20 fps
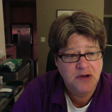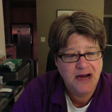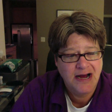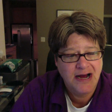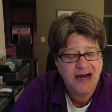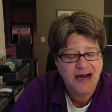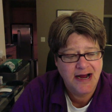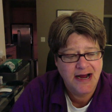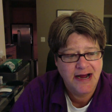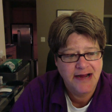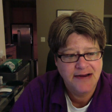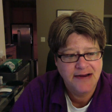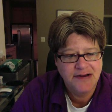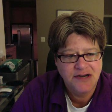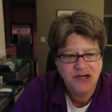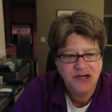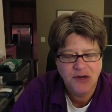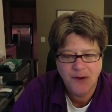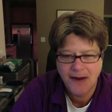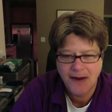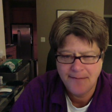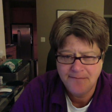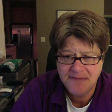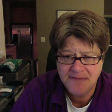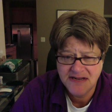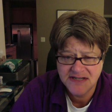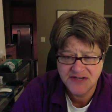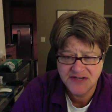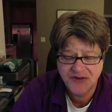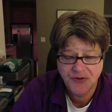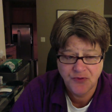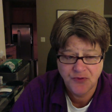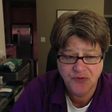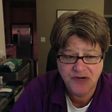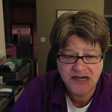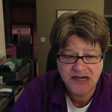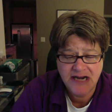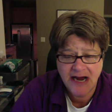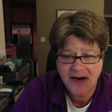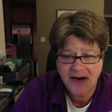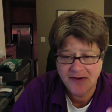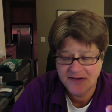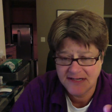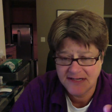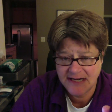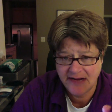I missed the readout